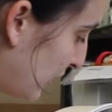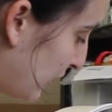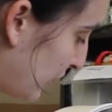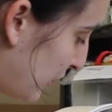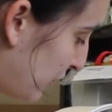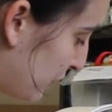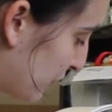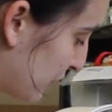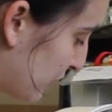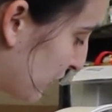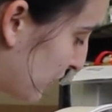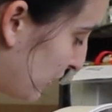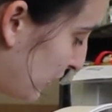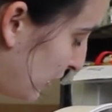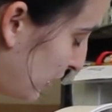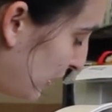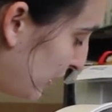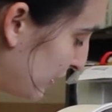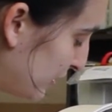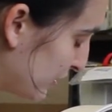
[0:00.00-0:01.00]
and you can
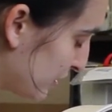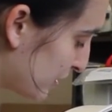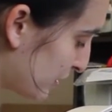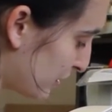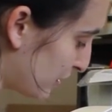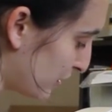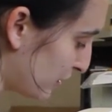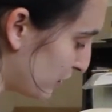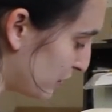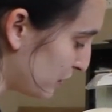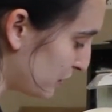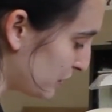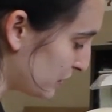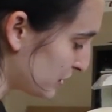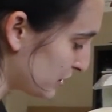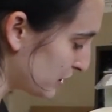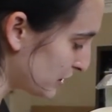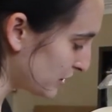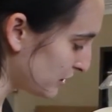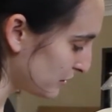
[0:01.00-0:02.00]
kind of
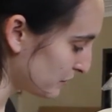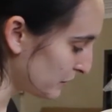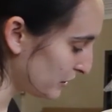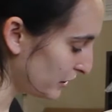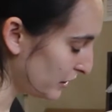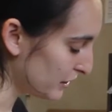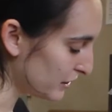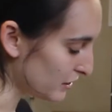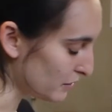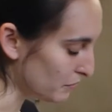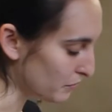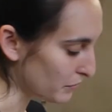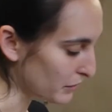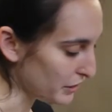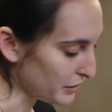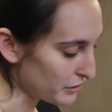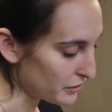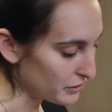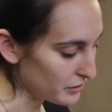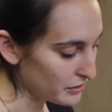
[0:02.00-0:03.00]
simulate the
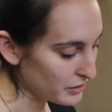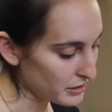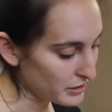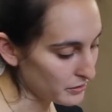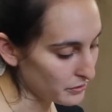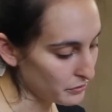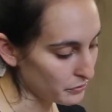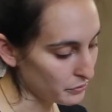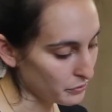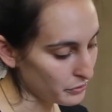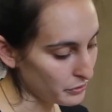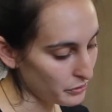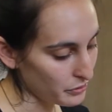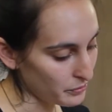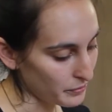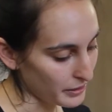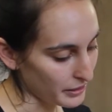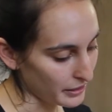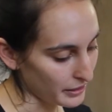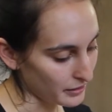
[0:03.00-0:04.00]
mother's
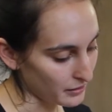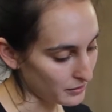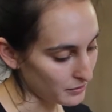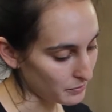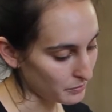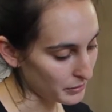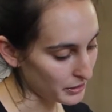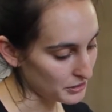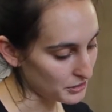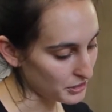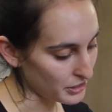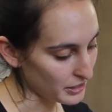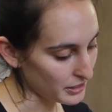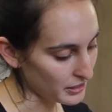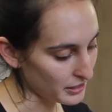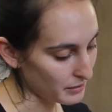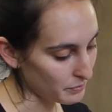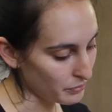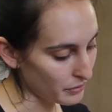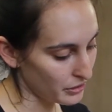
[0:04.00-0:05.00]
grooming by
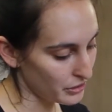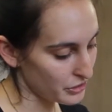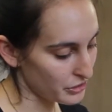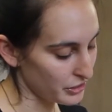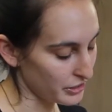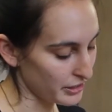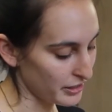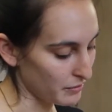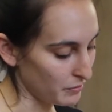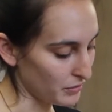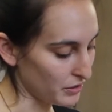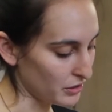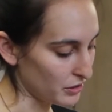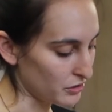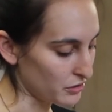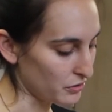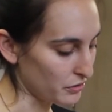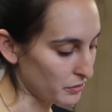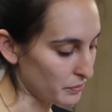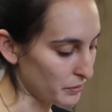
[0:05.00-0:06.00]
gently brushing them with the
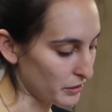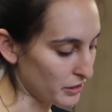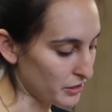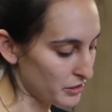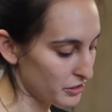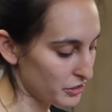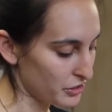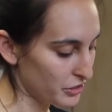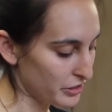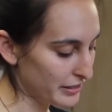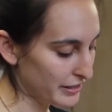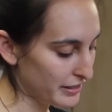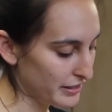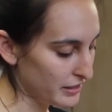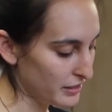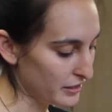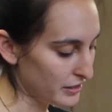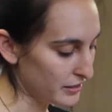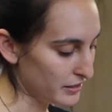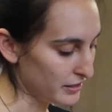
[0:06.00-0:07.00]
toothbrush.
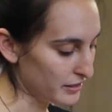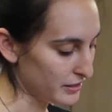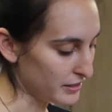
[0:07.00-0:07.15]
This